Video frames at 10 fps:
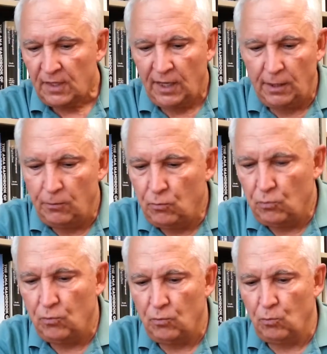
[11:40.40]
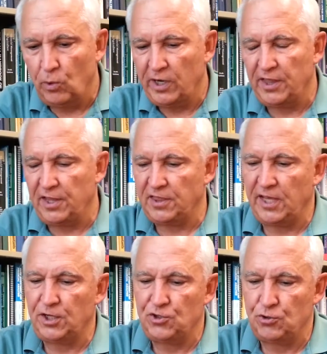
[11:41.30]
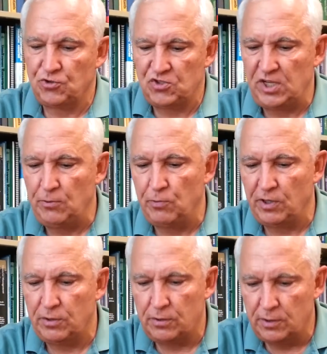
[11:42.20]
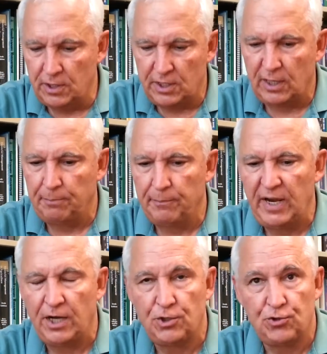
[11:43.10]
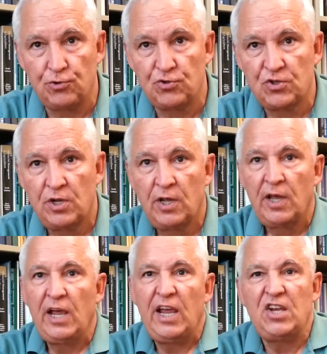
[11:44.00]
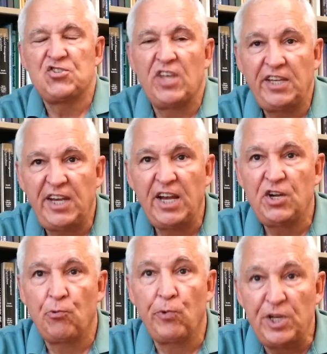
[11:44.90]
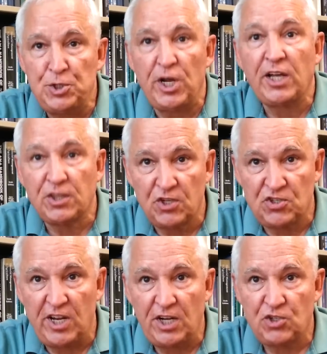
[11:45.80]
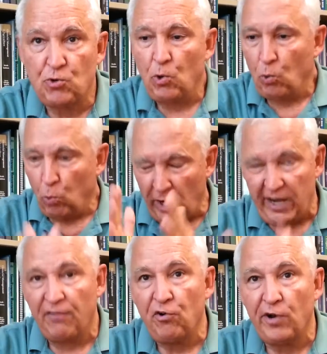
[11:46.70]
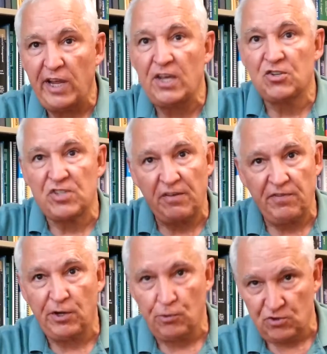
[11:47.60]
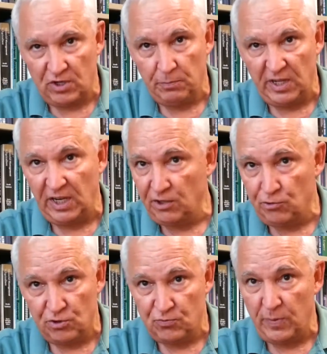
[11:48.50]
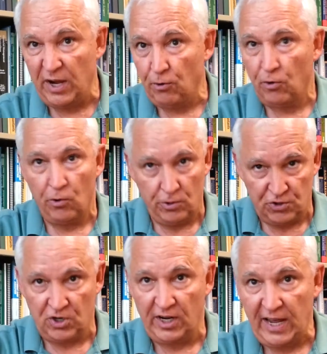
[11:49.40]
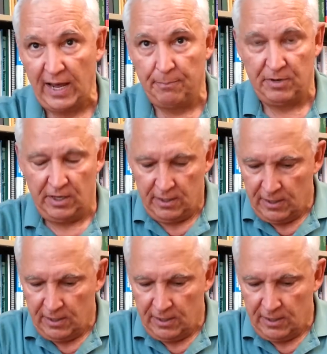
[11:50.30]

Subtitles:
And one of the things you'll see with the top managers is they tend to reject the status quo. Whatever is, they figure something either is better or is going to happen.